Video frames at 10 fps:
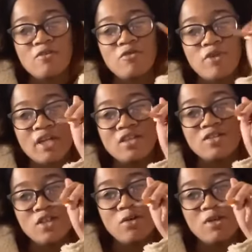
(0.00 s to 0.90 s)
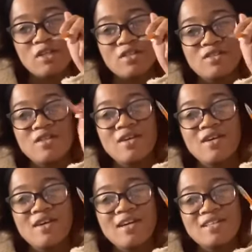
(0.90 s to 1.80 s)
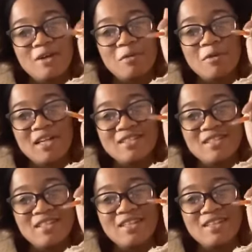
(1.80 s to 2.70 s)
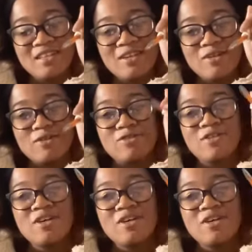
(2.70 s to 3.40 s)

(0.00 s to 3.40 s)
Frankie Jonas. Cause I remember I seen it in theaters.